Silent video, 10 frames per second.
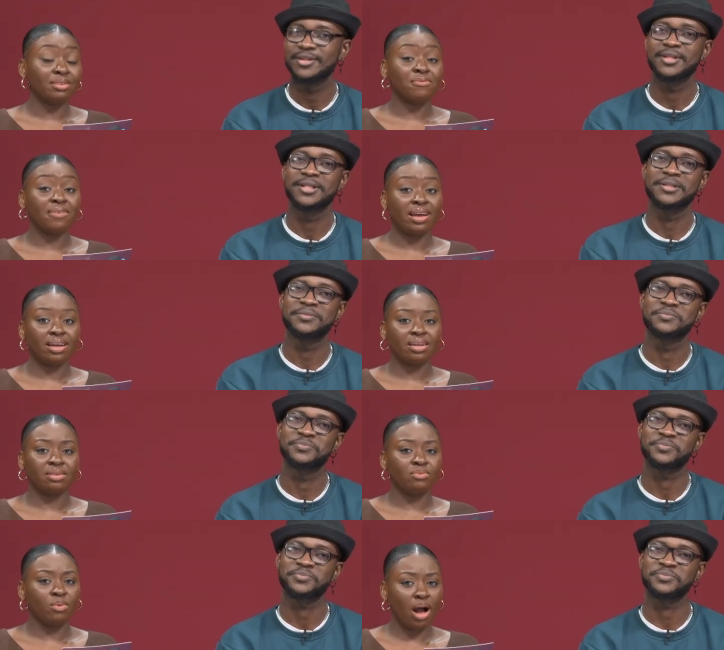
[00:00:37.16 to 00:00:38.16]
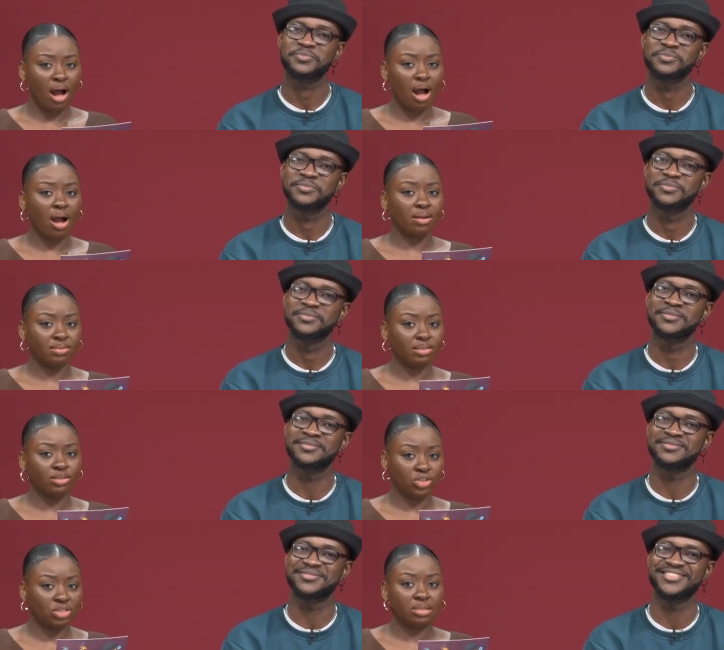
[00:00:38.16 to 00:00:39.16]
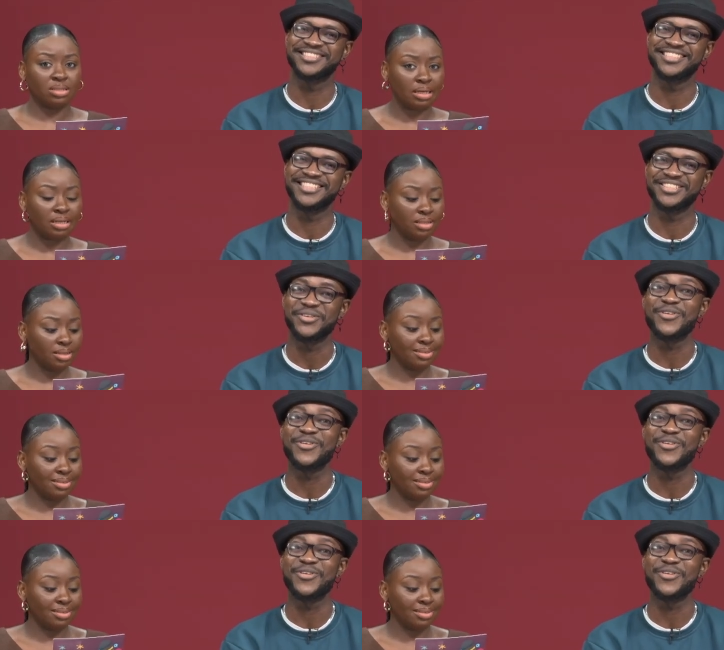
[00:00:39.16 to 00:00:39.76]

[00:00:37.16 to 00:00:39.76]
Speaker 1: and fire. Wow, interesting.